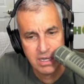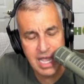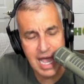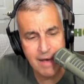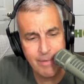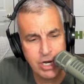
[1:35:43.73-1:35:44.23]

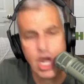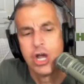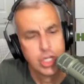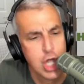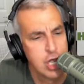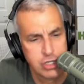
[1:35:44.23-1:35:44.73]
Yeah, but
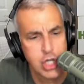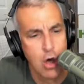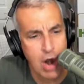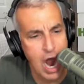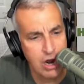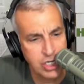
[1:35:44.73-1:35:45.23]

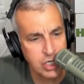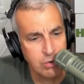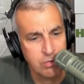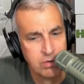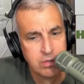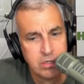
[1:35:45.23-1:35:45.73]
don't
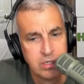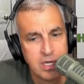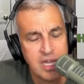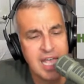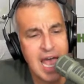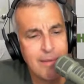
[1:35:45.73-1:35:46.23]
argue.
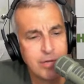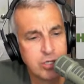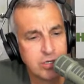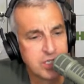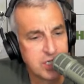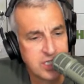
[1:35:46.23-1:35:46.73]
Yeah, but
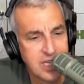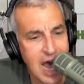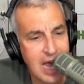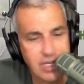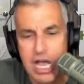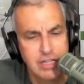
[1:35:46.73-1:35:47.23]
there's a
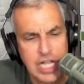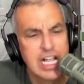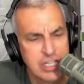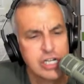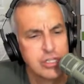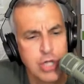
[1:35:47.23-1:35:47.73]
stock. Yeah,
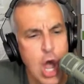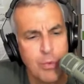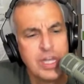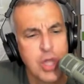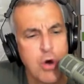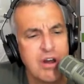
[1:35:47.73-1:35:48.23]
no,
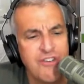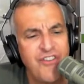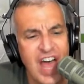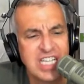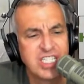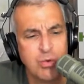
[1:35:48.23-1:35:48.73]
we don't
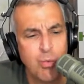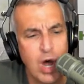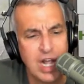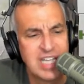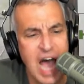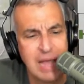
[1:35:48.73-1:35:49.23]
invest in
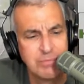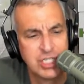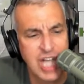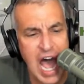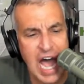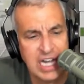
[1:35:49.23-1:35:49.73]
one-time
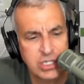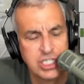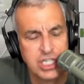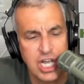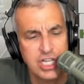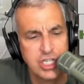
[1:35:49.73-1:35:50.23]
stocks.
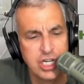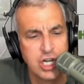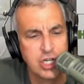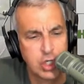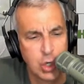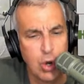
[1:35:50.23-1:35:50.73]
It's a
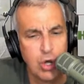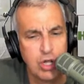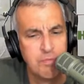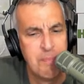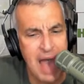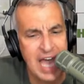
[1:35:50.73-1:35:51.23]

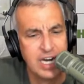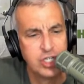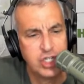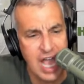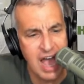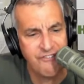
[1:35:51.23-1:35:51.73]
controlled,
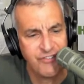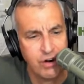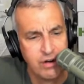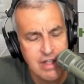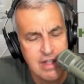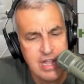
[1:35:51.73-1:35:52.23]
managed
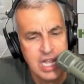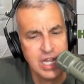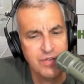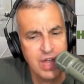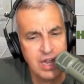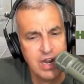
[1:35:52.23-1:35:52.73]
effort
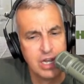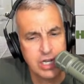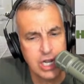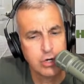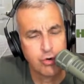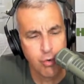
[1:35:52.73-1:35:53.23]
in
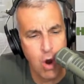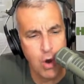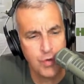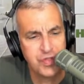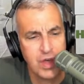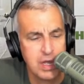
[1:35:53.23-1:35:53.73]

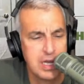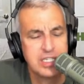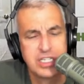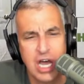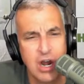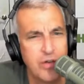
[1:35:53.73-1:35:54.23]
growth. And
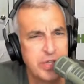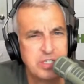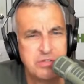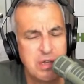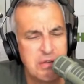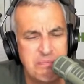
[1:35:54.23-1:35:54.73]
he's got all
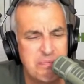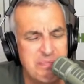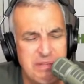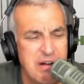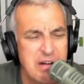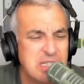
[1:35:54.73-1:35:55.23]
these
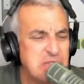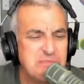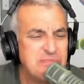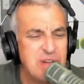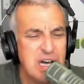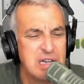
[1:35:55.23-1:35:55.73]
various
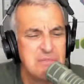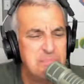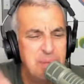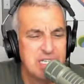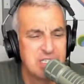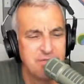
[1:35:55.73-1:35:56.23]
fucking
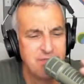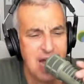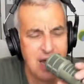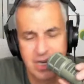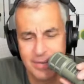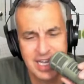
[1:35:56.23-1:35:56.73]
bits of
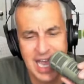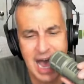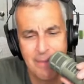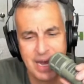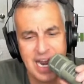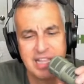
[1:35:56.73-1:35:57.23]
knowledge. I'm like,
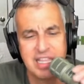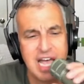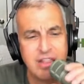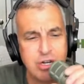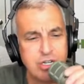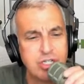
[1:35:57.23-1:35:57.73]
yeah, but
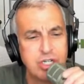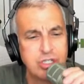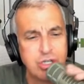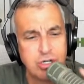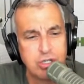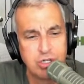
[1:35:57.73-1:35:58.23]

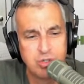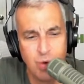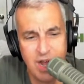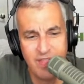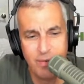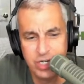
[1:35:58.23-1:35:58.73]
there's
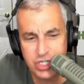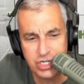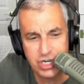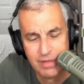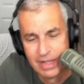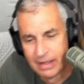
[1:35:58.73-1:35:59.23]
one that we should
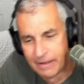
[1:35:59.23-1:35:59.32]
do.